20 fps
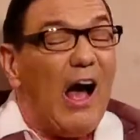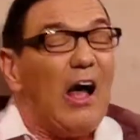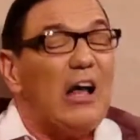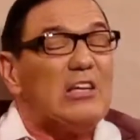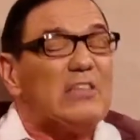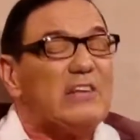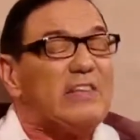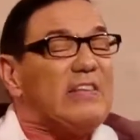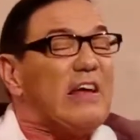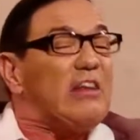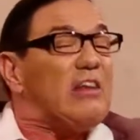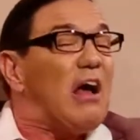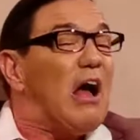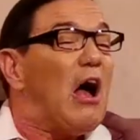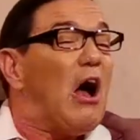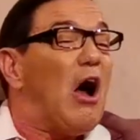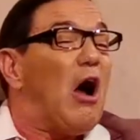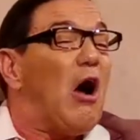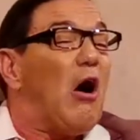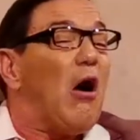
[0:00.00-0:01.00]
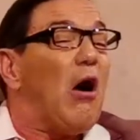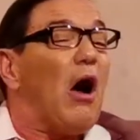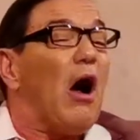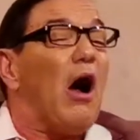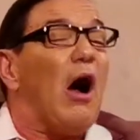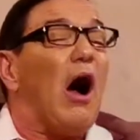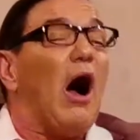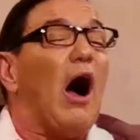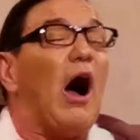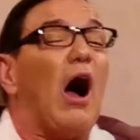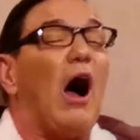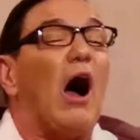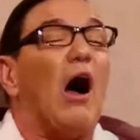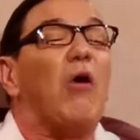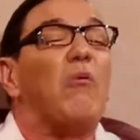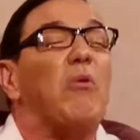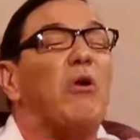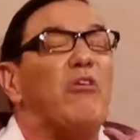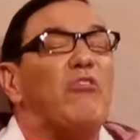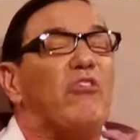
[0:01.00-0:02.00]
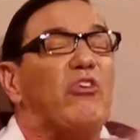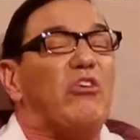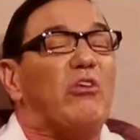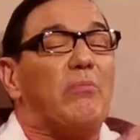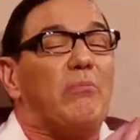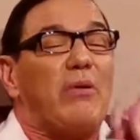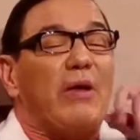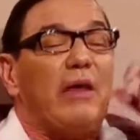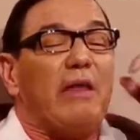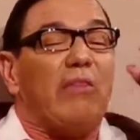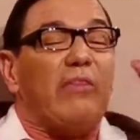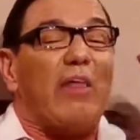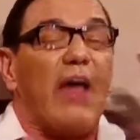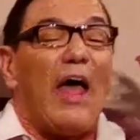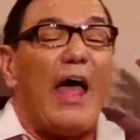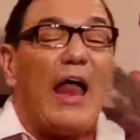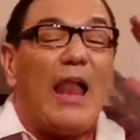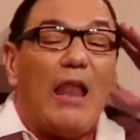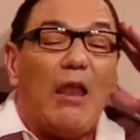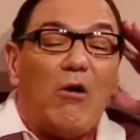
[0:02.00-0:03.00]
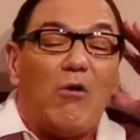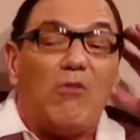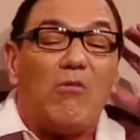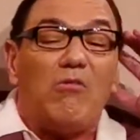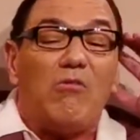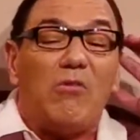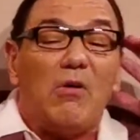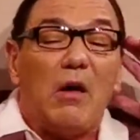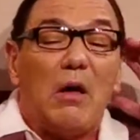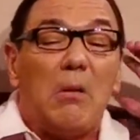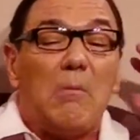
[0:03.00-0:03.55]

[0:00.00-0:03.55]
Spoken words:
She said, I wish you'd have been there, love,